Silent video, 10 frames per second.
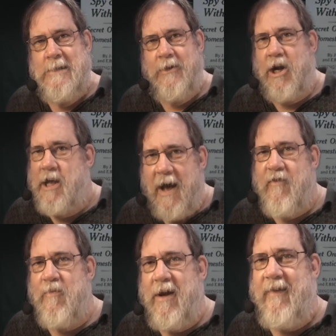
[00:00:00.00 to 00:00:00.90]
The
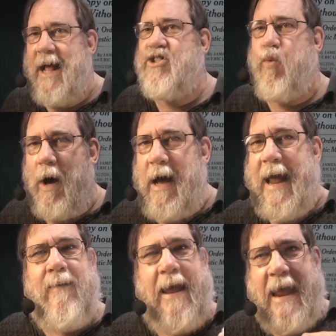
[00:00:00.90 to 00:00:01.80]
government, that's why,
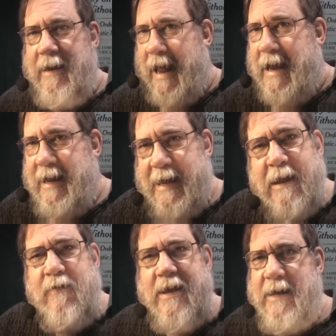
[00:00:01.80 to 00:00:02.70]
and
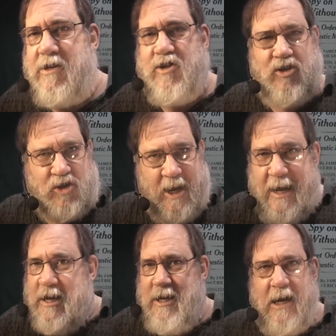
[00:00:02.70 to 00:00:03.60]
in the
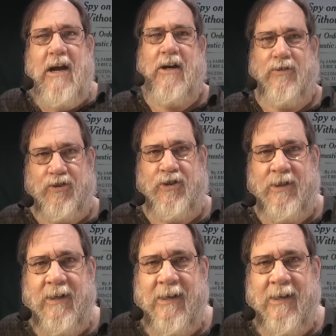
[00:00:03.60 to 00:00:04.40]
10 years